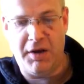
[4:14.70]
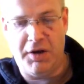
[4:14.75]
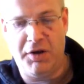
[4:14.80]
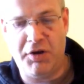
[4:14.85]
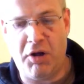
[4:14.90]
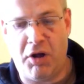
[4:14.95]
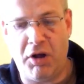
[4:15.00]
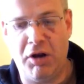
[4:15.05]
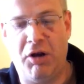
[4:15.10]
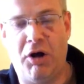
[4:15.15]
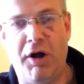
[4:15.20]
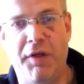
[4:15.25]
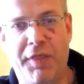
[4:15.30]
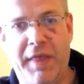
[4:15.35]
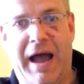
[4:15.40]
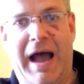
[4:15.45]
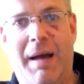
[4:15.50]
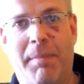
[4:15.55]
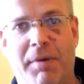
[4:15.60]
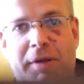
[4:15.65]
not like
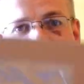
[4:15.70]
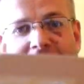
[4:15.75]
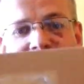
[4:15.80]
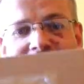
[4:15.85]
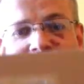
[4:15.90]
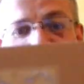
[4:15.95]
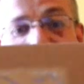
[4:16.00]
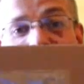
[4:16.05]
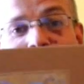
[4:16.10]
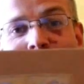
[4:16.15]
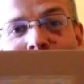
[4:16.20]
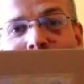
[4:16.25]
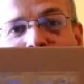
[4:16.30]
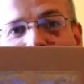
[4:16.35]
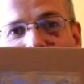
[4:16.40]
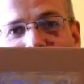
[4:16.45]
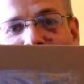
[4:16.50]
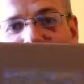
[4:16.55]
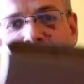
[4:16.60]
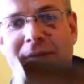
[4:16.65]
that, but that sort of
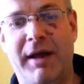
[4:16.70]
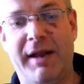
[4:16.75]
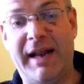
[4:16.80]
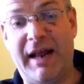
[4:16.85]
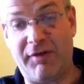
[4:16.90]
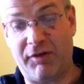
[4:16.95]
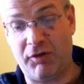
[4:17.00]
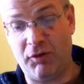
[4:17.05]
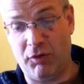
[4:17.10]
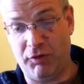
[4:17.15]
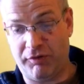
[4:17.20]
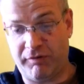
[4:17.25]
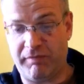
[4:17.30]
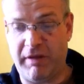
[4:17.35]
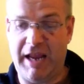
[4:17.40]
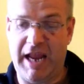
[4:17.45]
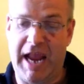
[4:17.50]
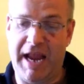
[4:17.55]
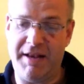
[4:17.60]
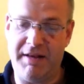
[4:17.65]
colour, and that sort of
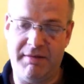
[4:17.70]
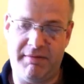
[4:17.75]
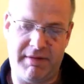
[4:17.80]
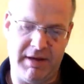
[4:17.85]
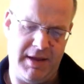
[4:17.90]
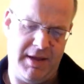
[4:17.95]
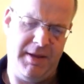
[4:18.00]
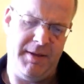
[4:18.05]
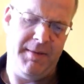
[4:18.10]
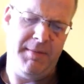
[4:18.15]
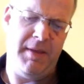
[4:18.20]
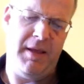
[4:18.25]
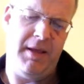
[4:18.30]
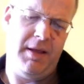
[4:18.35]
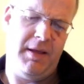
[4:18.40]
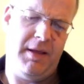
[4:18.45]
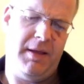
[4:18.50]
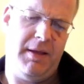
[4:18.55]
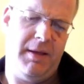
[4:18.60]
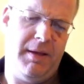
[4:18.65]
it'll
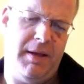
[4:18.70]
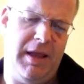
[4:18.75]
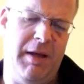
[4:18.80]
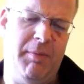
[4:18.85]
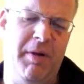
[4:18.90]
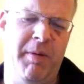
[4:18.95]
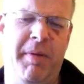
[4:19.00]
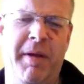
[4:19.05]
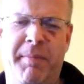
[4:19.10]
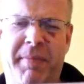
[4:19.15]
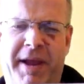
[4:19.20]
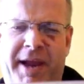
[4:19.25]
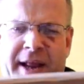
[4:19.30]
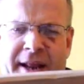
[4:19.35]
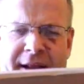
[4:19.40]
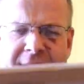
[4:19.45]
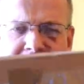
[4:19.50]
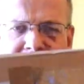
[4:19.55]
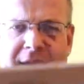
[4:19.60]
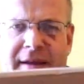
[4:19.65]
be a bit bigger
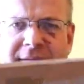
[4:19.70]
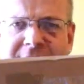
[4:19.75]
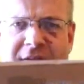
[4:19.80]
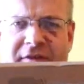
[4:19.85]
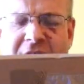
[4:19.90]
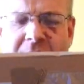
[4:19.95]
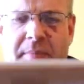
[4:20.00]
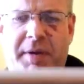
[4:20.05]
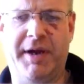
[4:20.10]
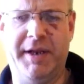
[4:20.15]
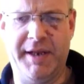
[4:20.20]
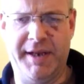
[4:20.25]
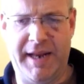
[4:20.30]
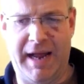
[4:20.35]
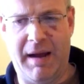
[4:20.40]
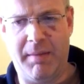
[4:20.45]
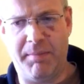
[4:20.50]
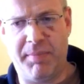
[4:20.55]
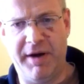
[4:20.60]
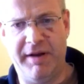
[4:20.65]
than that. It's actually bigger than
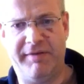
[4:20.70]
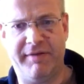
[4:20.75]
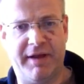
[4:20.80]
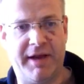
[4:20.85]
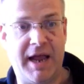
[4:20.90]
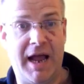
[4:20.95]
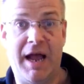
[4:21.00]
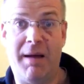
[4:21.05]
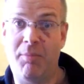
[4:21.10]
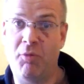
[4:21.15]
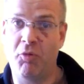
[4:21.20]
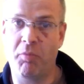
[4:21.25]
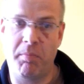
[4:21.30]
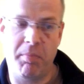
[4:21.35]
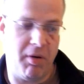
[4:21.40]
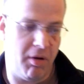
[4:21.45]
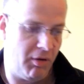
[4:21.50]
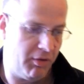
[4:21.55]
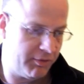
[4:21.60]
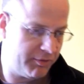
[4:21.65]
that, but it's a cardboard
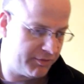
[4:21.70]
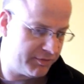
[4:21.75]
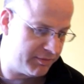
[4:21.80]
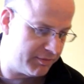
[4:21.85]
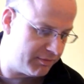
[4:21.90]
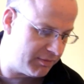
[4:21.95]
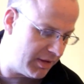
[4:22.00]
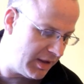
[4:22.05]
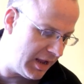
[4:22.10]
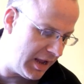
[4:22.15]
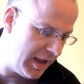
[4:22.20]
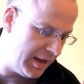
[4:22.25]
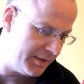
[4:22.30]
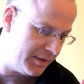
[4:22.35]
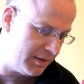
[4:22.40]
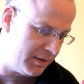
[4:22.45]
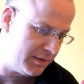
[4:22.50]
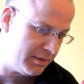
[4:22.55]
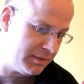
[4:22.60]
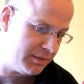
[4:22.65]
box,
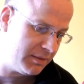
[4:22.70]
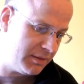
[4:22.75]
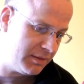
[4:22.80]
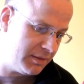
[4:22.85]
and